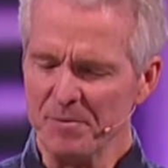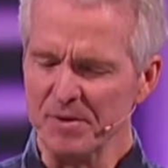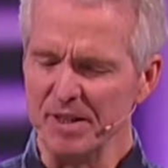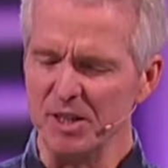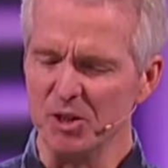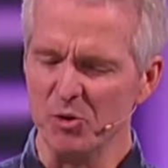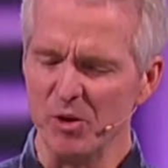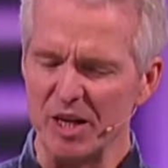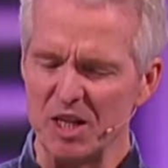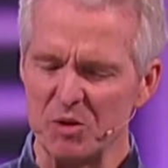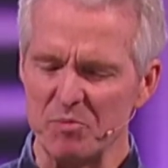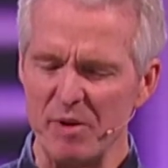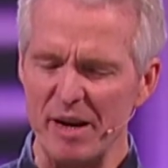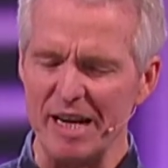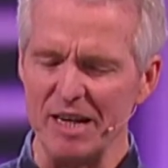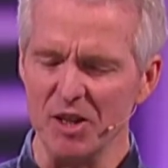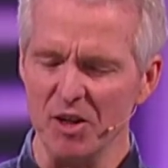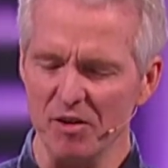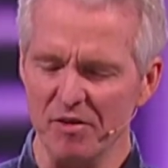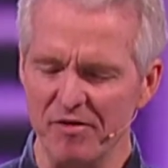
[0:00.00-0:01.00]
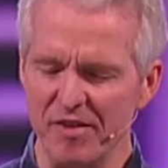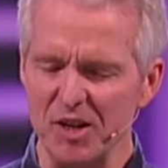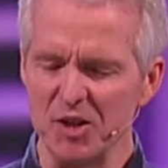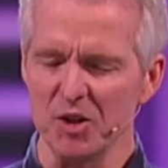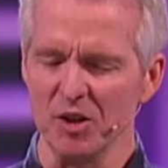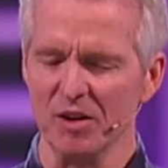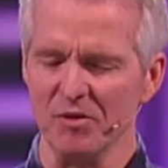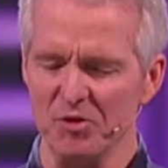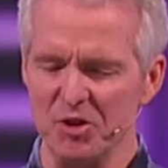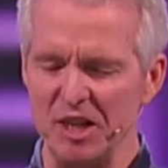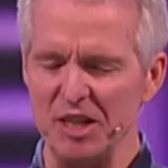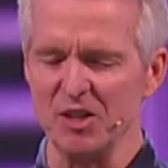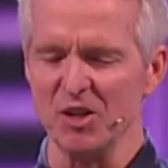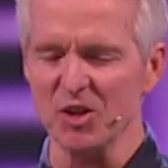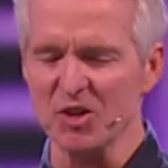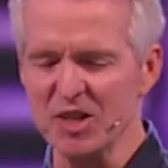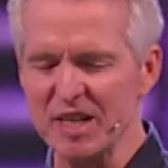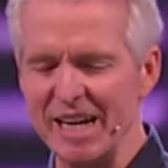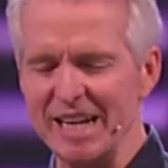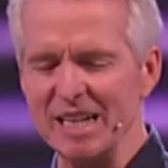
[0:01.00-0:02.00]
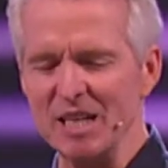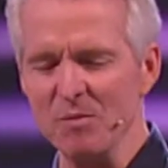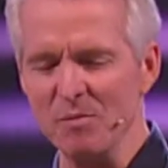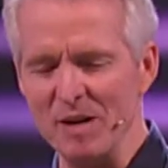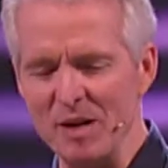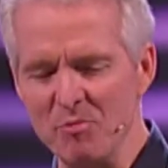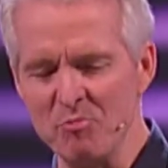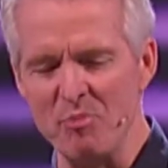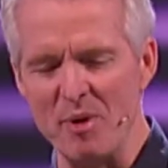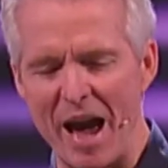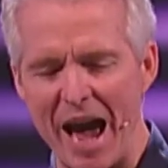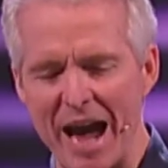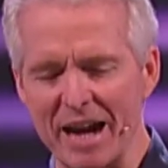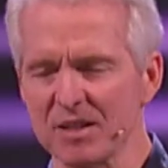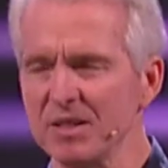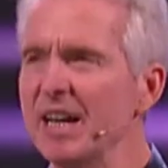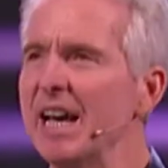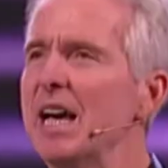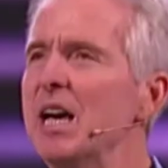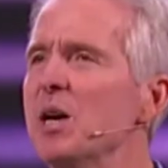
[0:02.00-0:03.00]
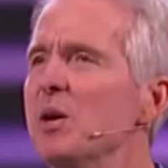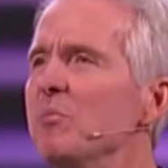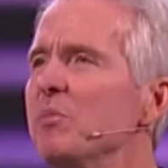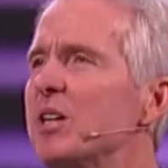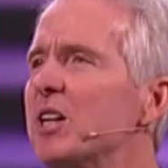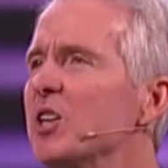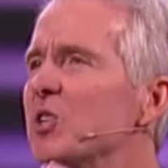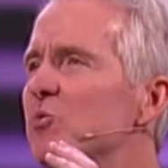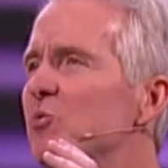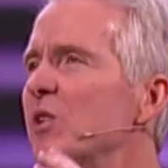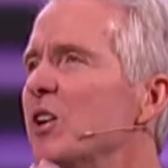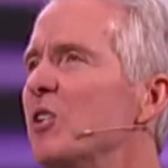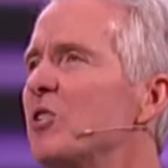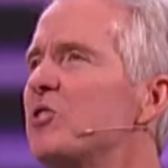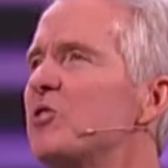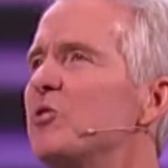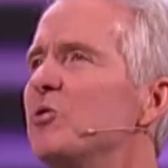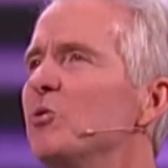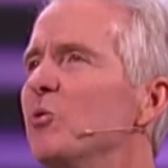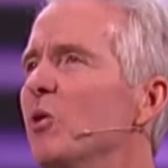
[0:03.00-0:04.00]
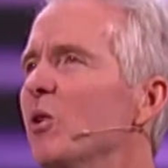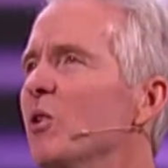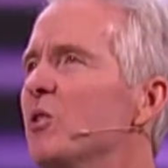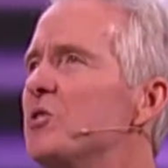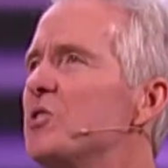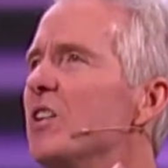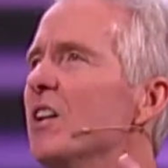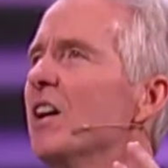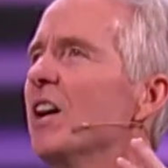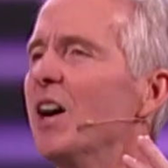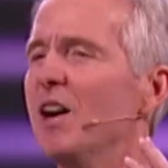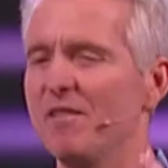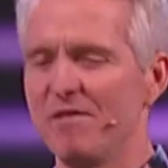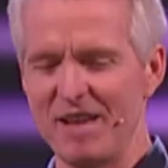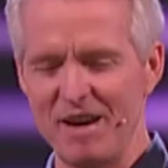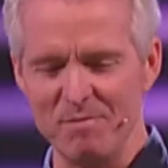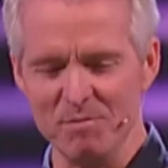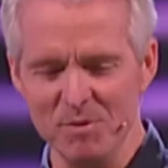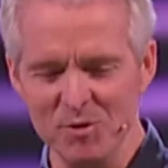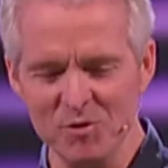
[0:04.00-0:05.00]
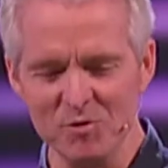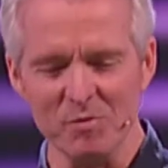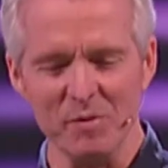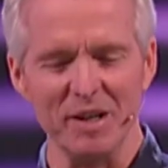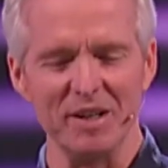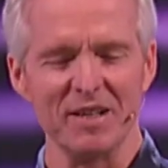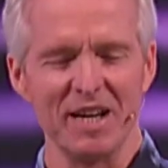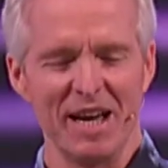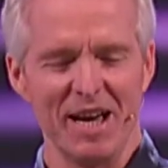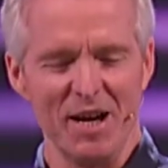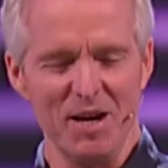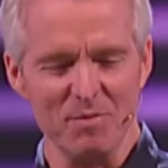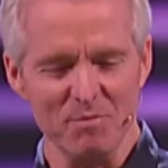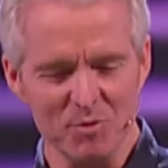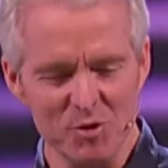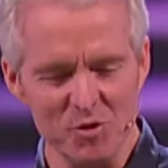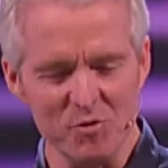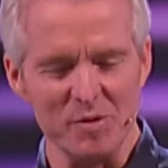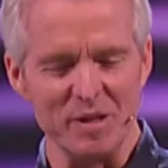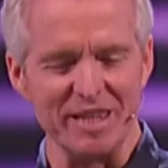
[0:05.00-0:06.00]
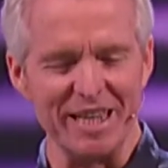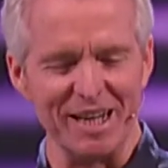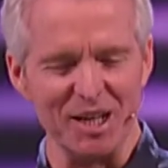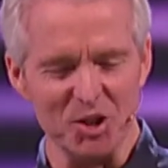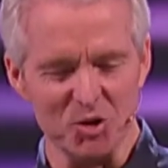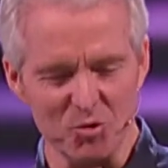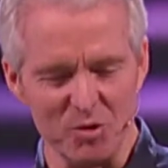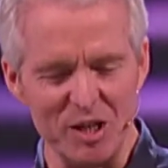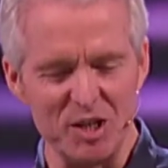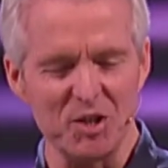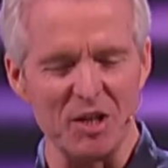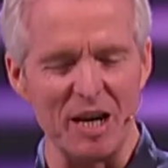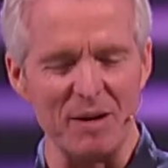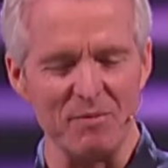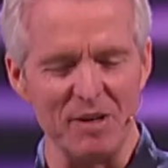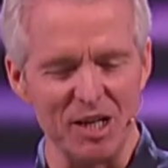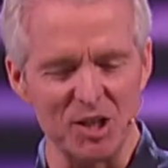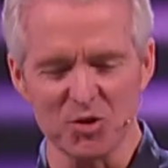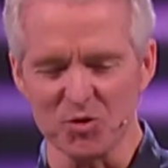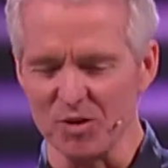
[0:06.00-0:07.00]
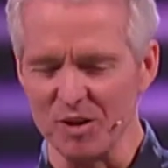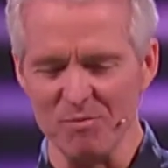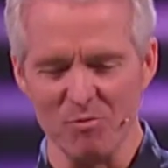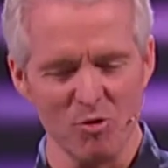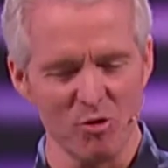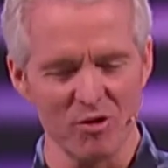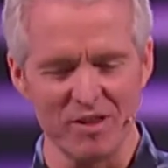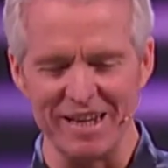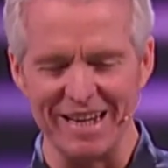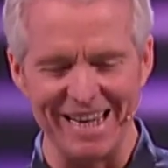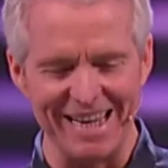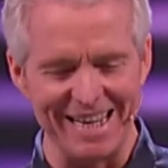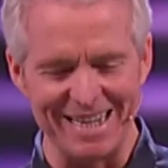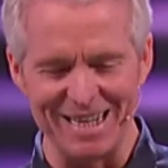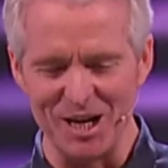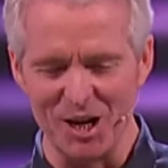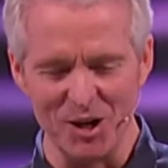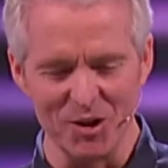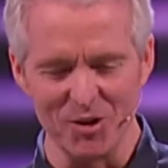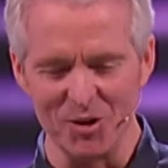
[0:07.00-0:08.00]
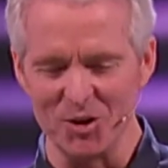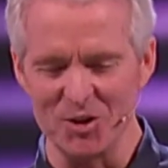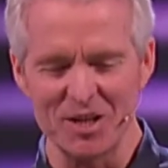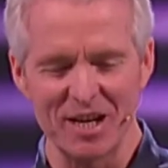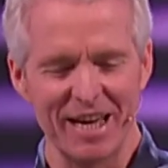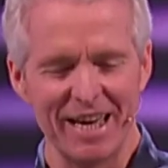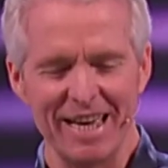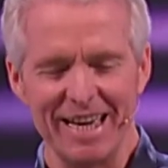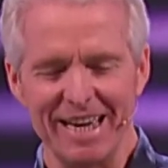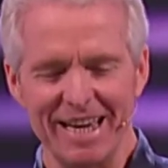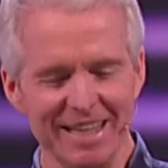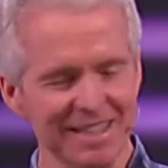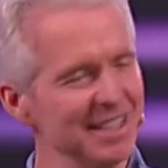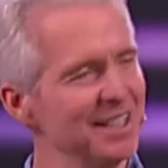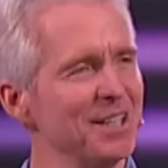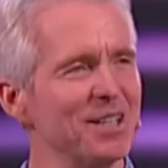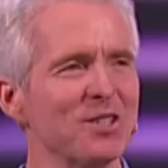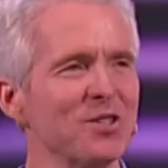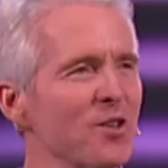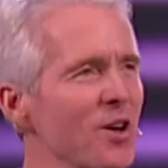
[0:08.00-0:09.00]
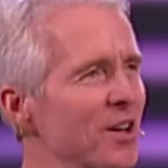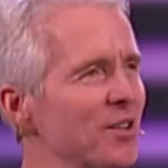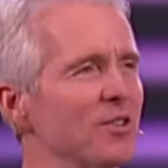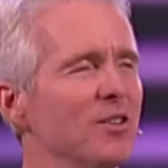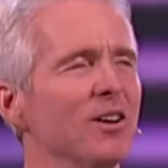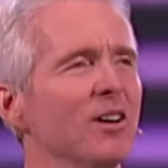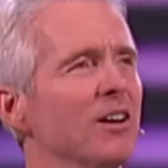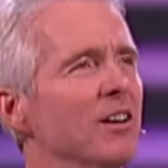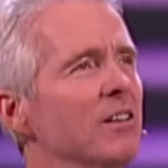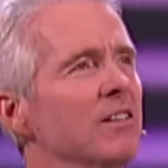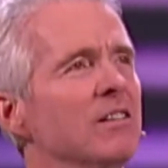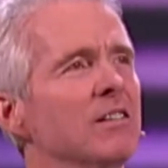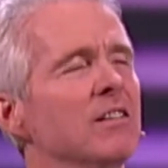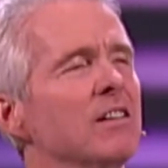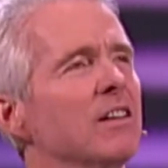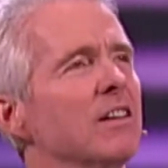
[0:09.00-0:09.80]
need to expand their vision of Jesus' kingdom impact because we are stewards of that movement, a movement that has reshaped history more than any others, and it is not done.